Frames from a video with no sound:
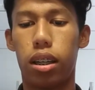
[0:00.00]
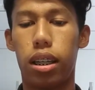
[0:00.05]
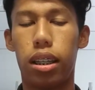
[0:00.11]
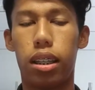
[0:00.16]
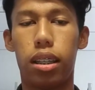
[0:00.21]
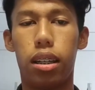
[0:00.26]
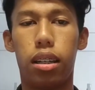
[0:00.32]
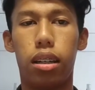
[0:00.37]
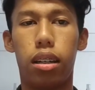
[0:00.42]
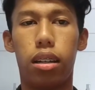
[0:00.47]

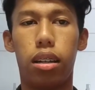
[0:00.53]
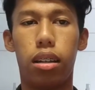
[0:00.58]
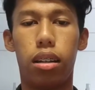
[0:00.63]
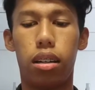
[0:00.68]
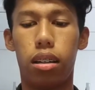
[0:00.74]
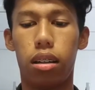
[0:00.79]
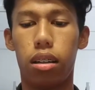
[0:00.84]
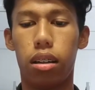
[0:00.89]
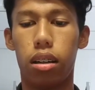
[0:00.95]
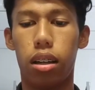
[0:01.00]
kita
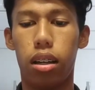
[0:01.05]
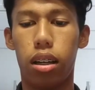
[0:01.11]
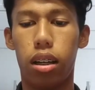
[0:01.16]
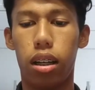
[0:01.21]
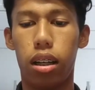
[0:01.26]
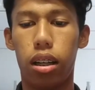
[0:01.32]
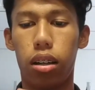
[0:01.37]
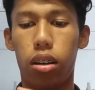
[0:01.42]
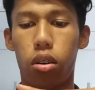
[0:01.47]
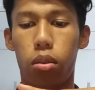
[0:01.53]

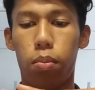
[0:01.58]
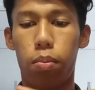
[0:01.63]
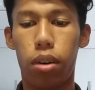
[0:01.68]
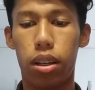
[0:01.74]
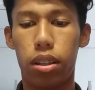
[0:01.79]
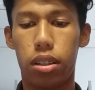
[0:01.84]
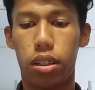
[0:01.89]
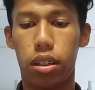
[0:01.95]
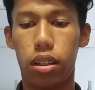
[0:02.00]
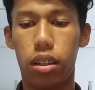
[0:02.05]

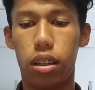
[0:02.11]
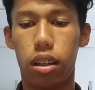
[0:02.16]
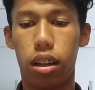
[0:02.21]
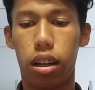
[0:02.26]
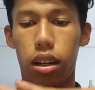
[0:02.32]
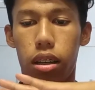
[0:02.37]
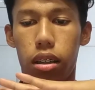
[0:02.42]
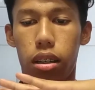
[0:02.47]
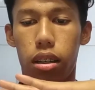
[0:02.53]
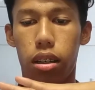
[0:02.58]
compress
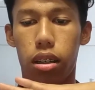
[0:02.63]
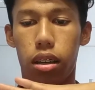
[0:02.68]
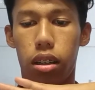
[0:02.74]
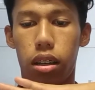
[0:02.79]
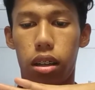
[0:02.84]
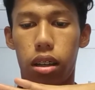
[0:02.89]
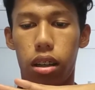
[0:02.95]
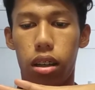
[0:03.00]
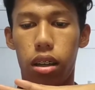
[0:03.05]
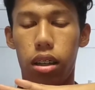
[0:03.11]
like
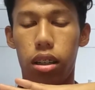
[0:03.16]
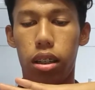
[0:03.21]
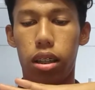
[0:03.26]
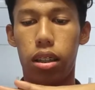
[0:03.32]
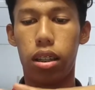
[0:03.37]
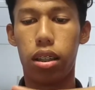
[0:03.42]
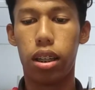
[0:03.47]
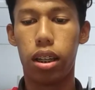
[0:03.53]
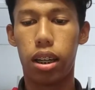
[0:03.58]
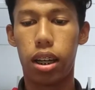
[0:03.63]

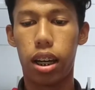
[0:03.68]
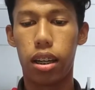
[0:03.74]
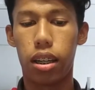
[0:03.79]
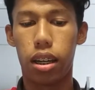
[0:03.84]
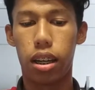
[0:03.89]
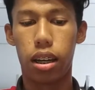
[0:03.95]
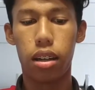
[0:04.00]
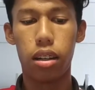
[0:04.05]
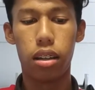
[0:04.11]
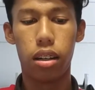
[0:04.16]
kita
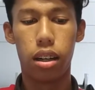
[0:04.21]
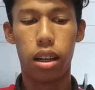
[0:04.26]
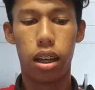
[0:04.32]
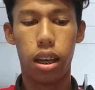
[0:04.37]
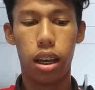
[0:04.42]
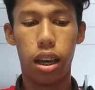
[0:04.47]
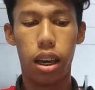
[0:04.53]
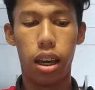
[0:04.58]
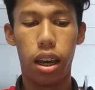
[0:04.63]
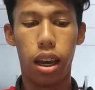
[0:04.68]
tekankan,
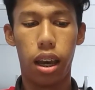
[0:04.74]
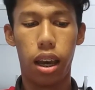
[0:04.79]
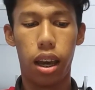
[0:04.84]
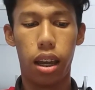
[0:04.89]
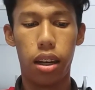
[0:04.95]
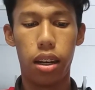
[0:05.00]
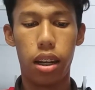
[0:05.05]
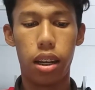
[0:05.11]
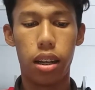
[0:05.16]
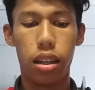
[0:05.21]

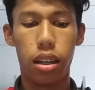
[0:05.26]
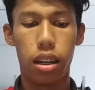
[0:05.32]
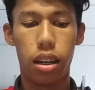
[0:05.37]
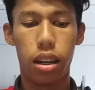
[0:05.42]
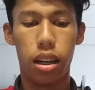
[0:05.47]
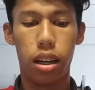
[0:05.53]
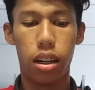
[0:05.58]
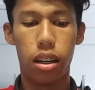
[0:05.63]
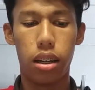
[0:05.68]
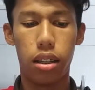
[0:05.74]
and then
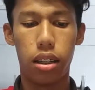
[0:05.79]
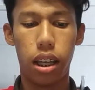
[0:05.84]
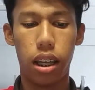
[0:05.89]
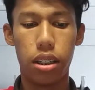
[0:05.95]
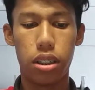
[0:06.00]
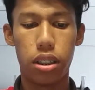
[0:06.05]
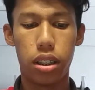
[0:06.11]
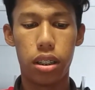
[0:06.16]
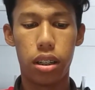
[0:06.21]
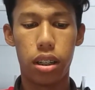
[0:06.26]
the
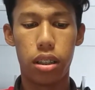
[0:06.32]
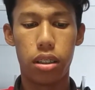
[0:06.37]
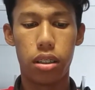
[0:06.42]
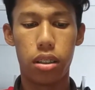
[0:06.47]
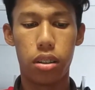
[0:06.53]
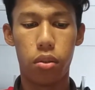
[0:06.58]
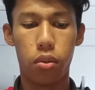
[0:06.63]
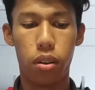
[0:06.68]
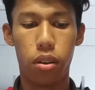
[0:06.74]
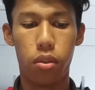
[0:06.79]
tension
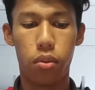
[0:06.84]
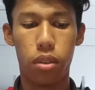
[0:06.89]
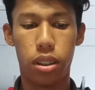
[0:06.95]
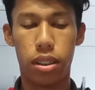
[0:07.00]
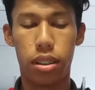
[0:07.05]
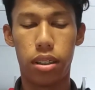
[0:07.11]
is when we